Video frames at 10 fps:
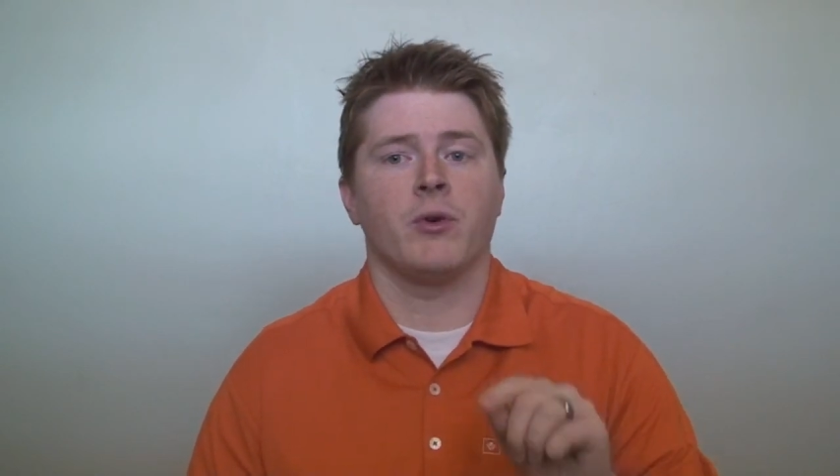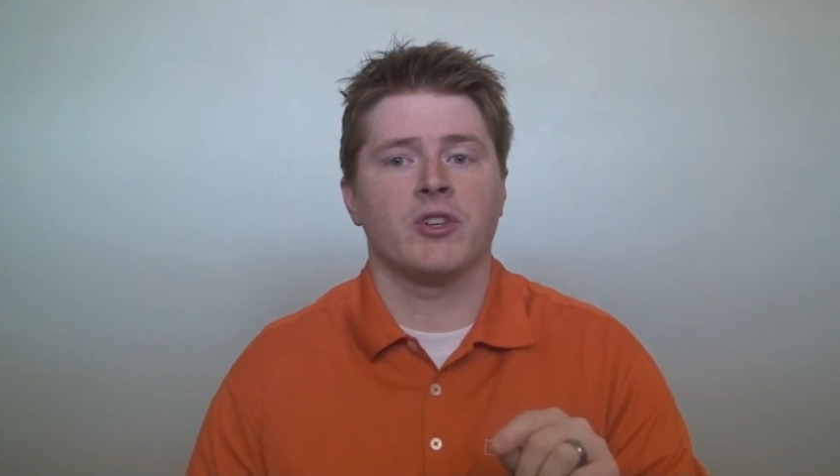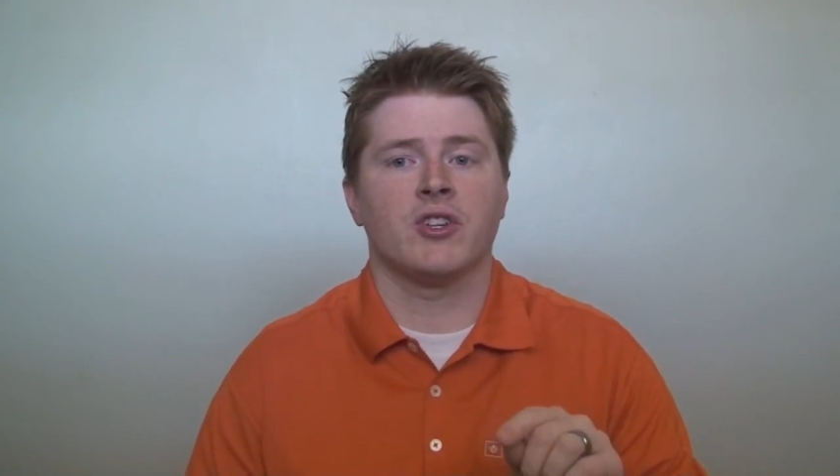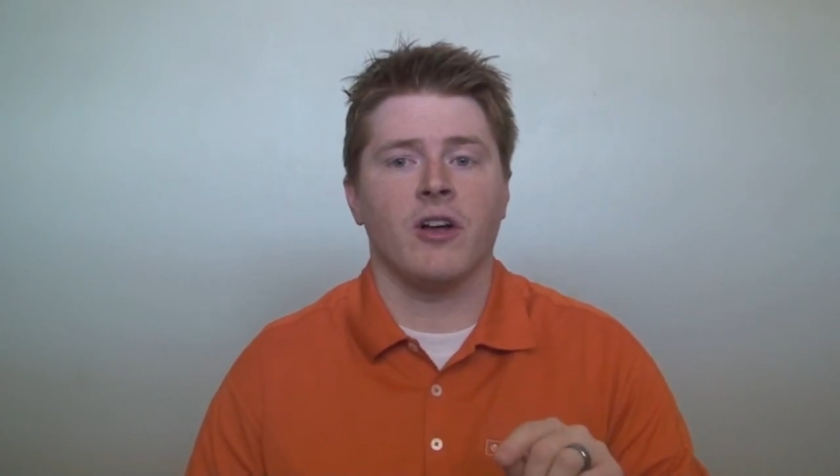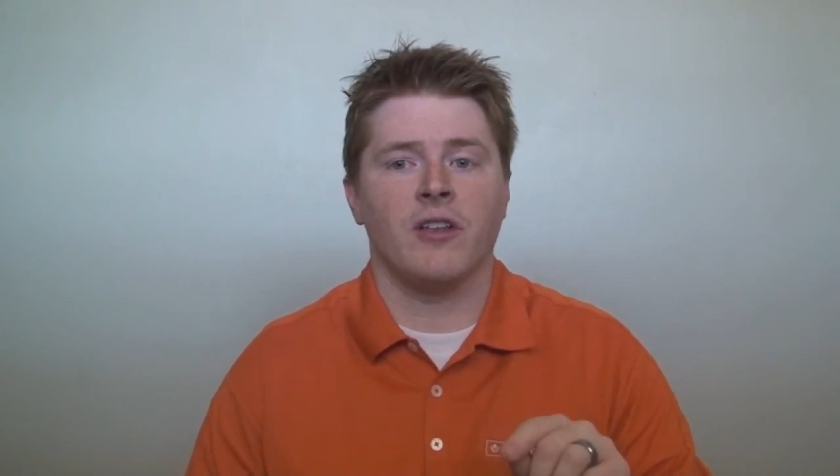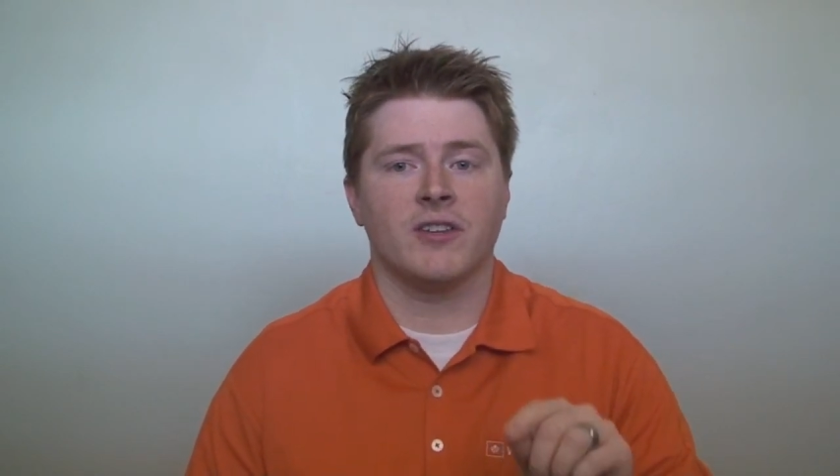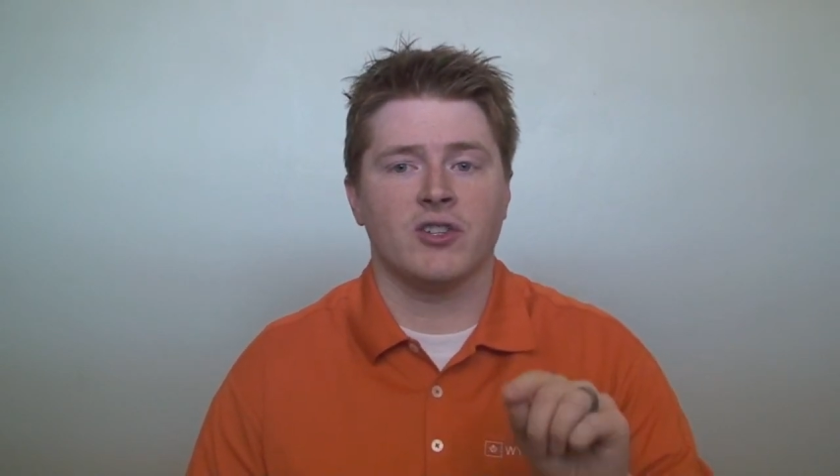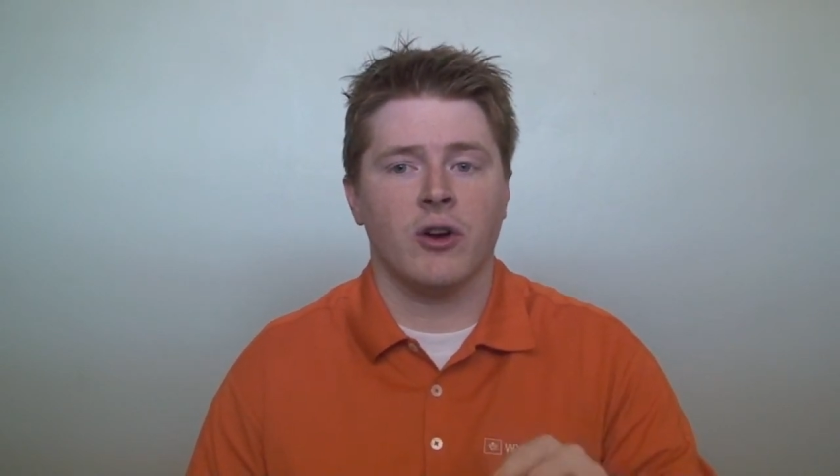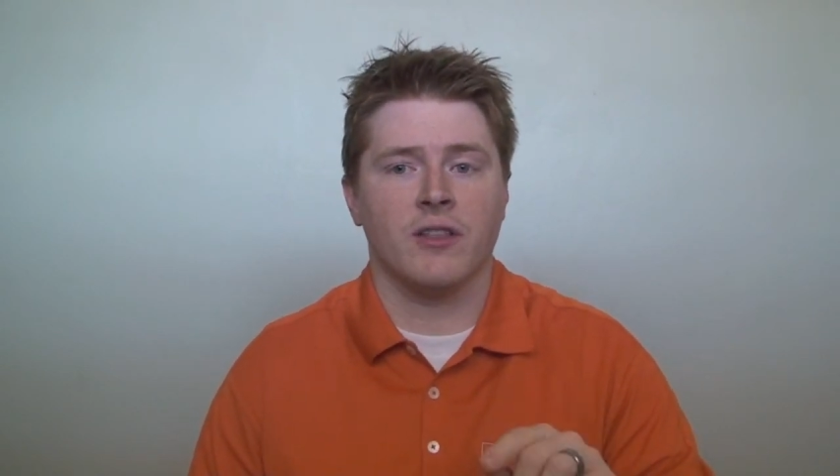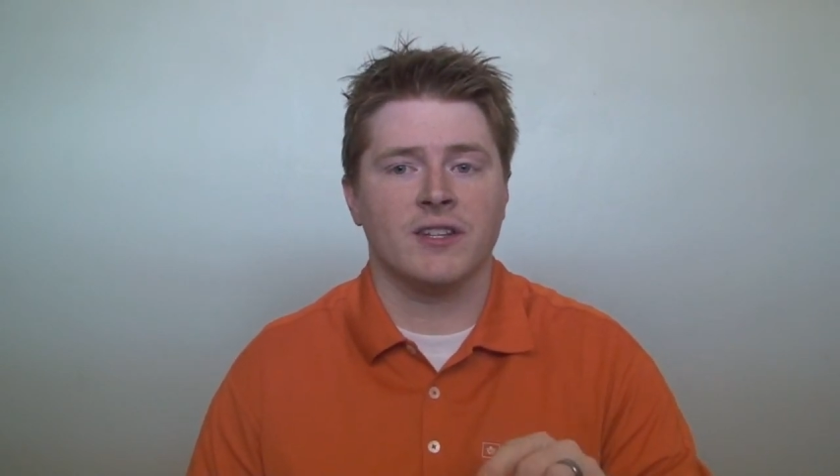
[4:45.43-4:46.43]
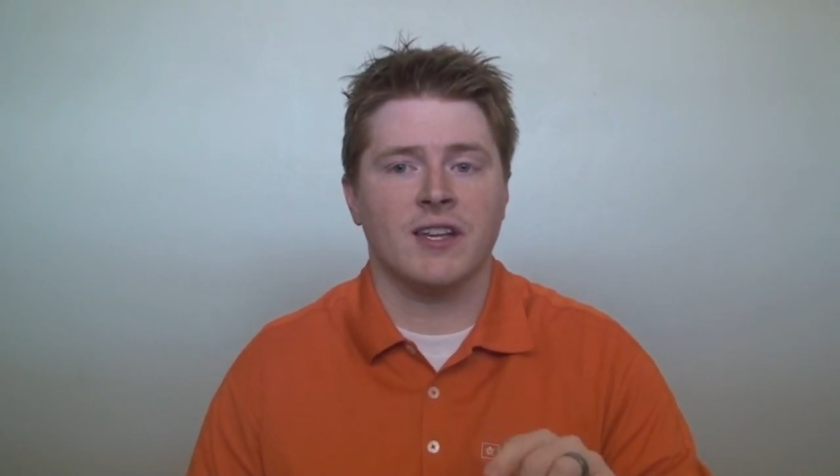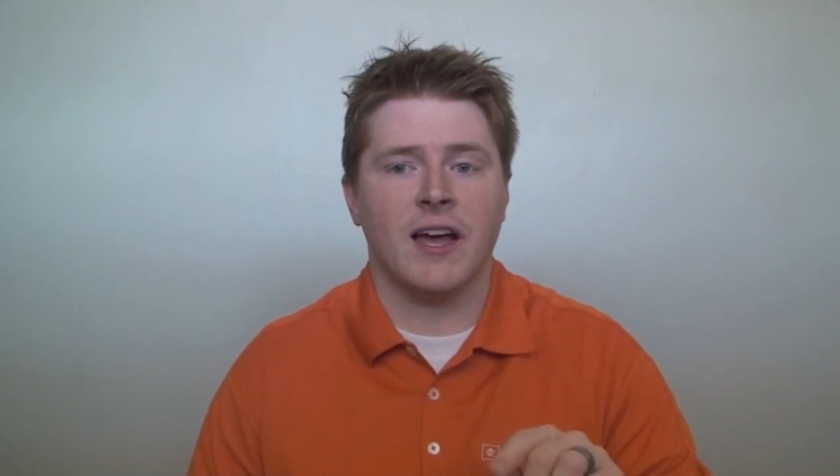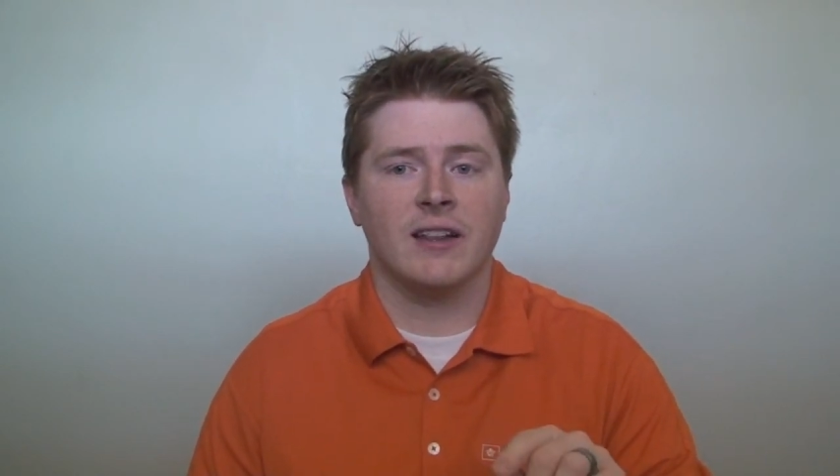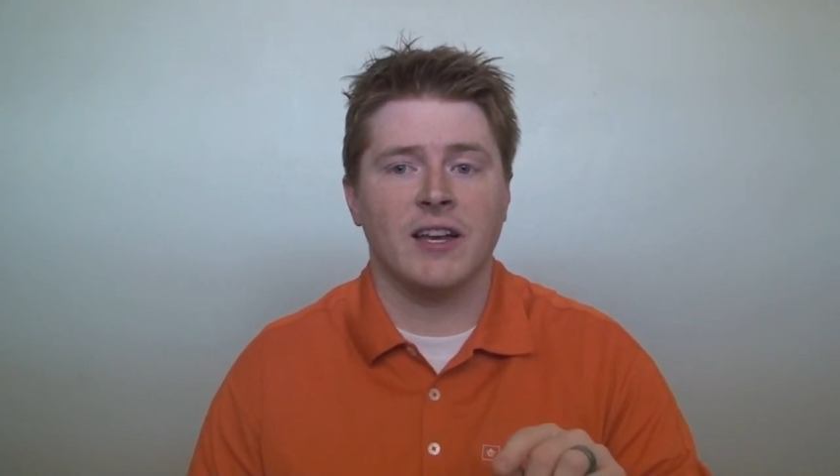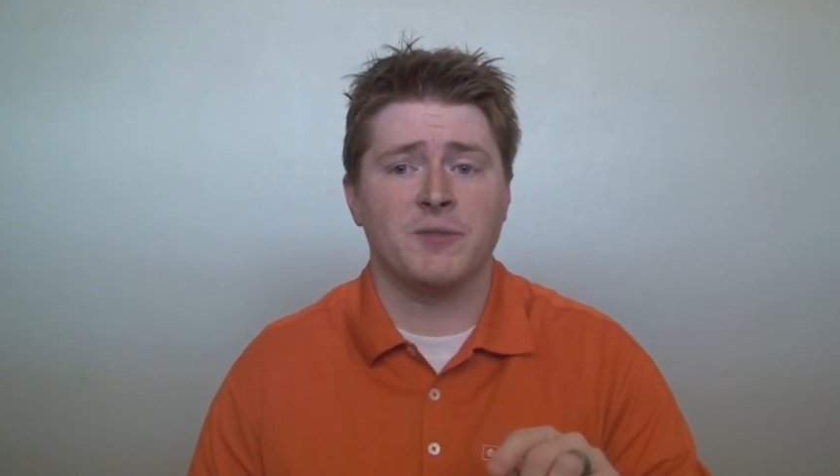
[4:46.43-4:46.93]
would have stood on the
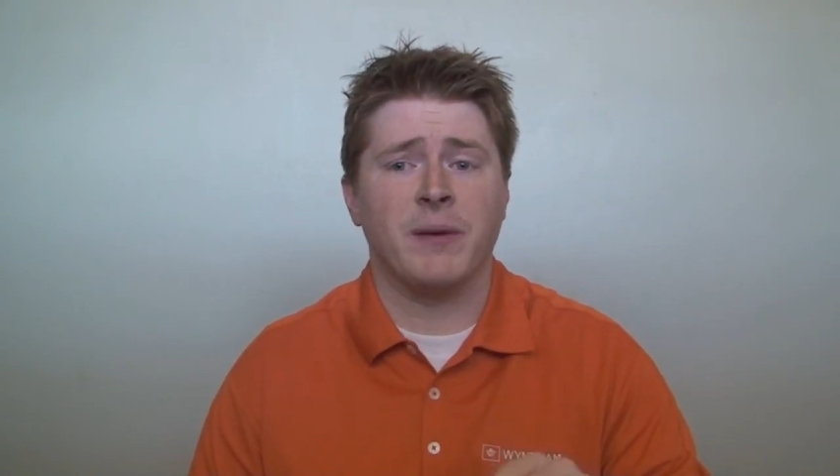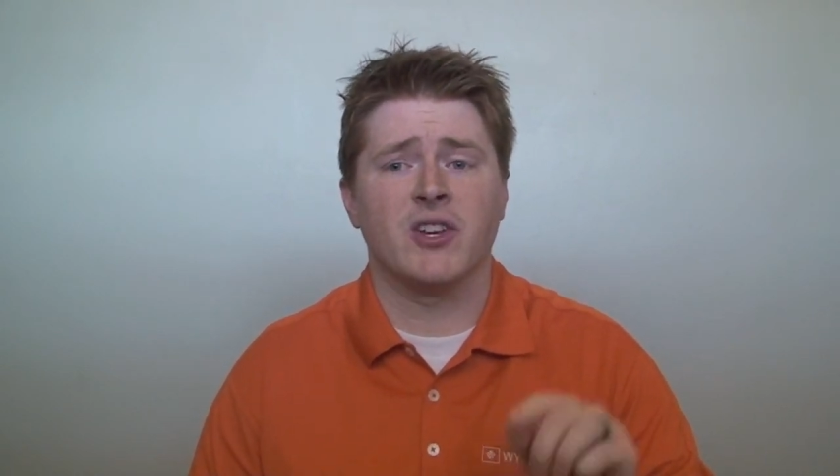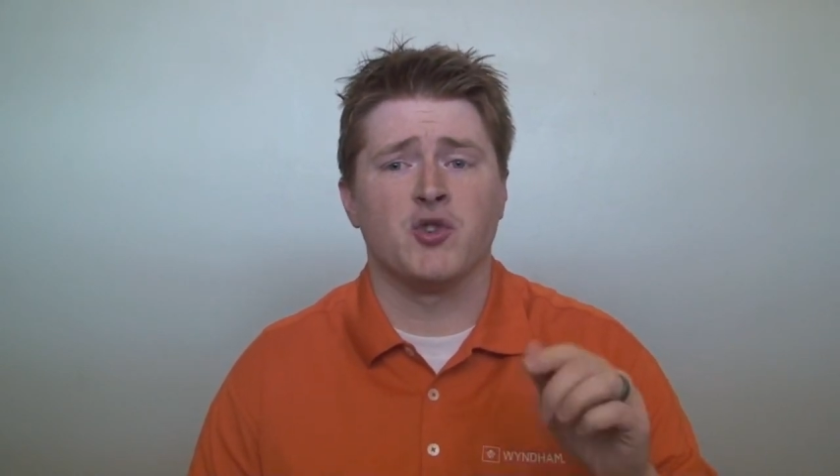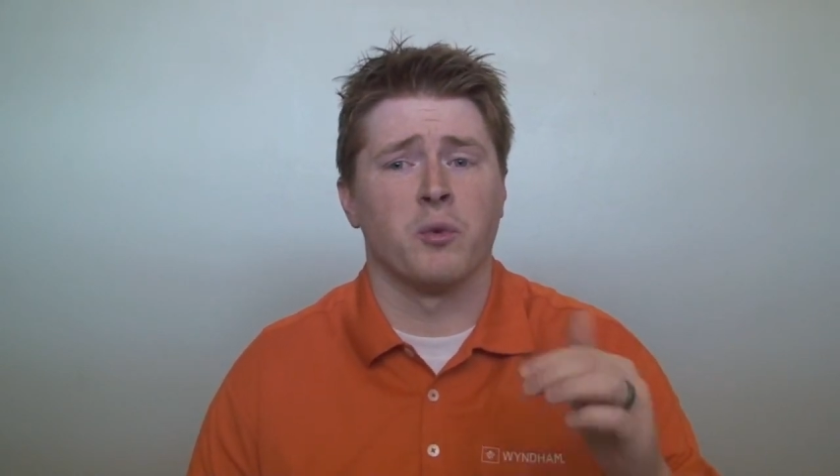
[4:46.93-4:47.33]
sidelines because